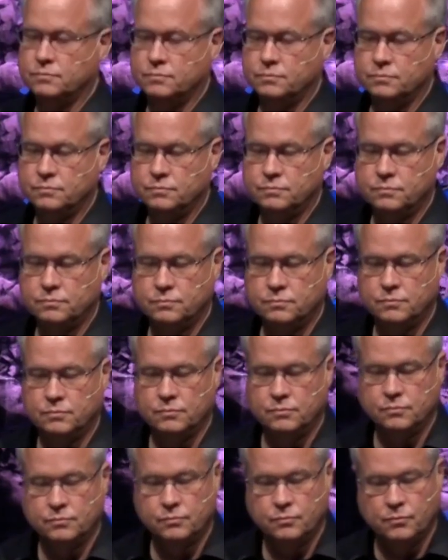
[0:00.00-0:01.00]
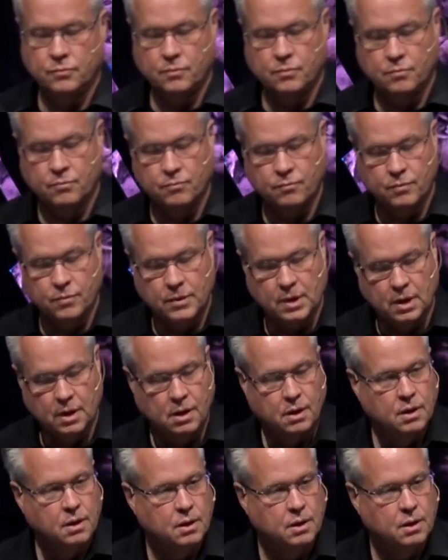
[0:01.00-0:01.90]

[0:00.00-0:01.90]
(no one is talking)